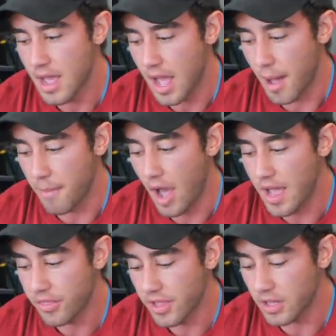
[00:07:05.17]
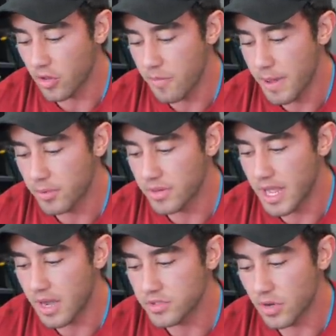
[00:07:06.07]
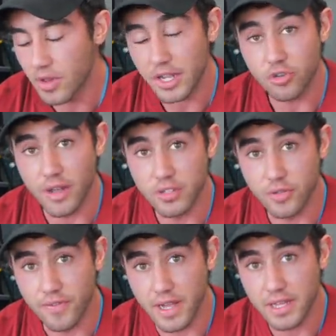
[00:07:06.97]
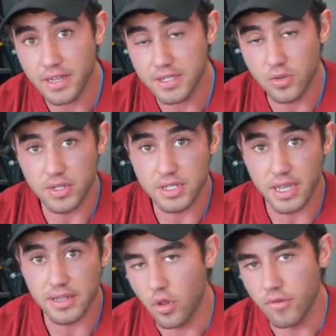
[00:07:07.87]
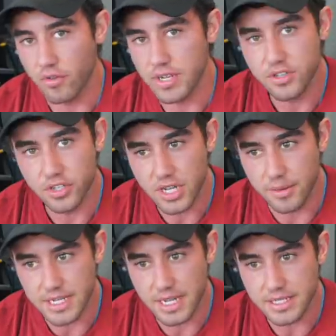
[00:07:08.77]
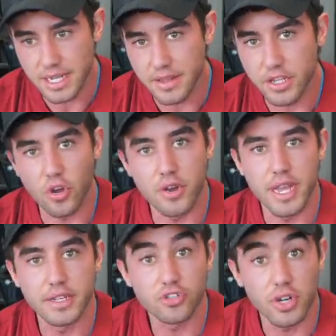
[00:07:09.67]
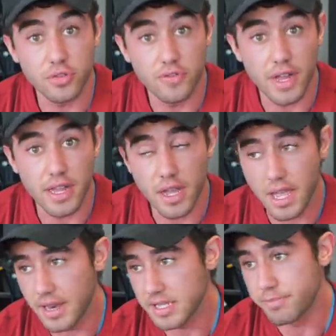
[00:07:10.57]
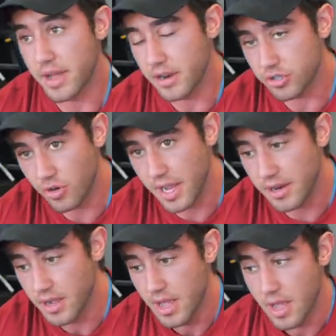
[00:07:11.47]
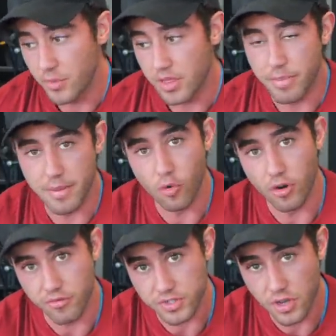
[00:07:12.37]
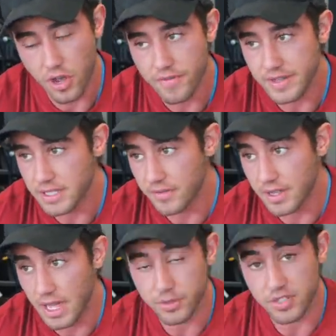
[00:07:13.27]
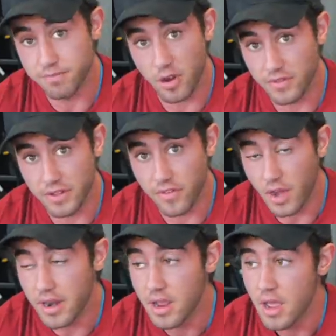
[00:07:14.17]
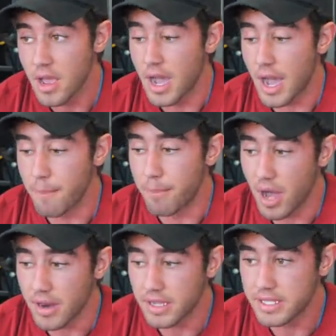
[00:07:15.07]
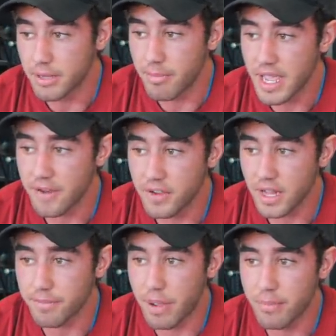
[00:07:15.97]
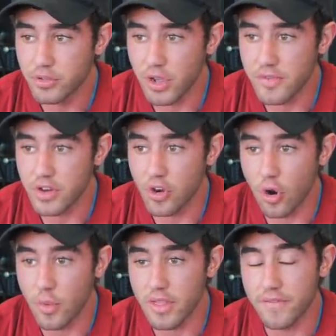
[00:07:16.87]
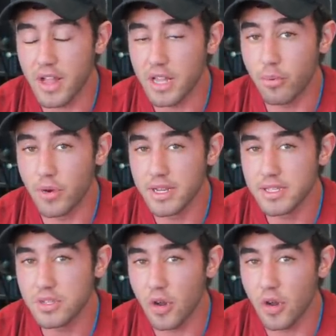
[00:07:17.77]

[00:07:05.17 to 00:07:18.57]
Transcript: I think a lot of people now don't like training till failure because all this, like, a lot of research comes out saying that you don't need to train till failure and it's better to train with a bit more in reserve and stuff like that, which is perfectly fine. But to me, I feel like people don't even know where their failure point is.